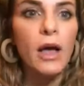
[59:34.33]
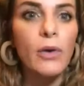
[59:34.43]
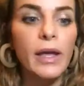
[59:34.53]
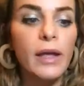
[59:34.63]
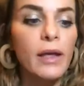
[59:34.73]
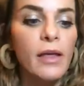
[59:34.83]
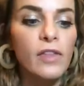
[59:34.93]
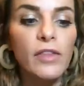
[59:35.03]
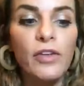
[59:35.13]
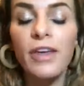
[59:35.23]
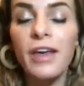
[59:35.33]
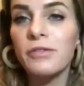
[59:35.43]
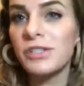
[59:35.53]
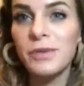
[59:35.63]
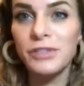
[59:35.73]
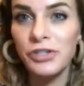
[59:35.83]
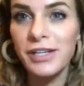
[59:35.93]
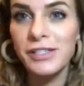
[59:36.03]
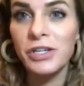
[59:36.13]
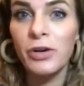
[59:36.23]
Okay, the other thing I just want you
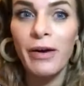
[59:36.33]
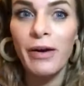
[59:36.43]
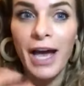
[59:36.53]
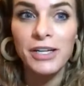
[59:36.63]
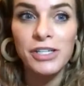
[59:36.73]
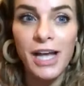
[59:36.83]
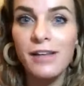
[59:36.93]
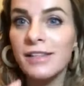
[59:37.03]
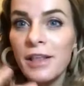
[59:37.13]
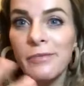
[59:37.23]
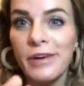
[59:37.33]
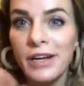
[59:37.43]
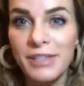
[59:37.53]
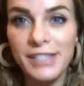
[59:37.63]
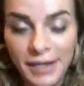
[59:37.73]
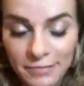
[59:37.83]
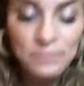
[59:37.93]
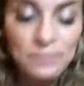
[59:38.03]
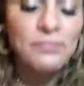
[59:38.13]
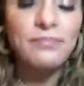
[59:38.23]
guys to know about hashtags, and then we're gonna be done.
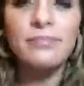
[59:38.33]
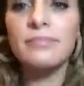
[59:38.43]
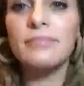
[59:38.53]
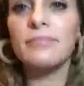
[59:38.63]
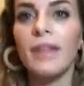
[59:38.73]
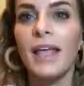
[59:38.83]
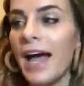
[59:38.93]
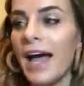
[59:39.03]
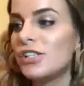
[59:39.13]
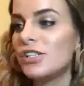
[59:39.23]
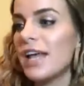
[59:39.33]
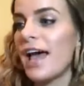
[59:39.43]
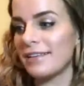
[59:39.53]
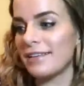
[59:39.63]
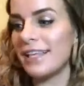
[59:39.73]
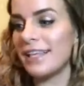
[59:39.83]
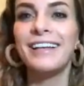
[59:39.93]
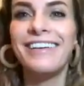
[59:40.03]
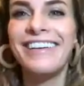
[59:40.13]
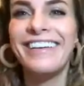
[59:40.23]
Hashtags.
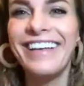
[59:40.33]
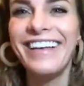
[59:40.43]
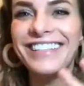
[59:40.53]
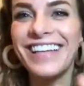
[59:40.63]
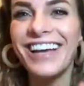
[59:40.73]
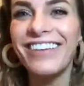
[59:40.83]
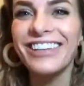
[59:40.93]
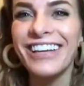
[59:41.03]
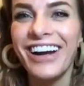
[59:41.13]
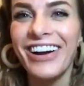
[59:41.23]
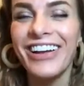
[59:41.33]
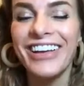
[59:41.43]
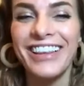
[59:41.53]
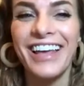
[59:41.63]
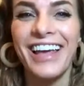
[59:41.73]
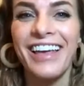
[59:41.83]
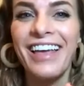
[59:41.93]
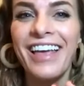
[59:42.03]
definitely are a good thing.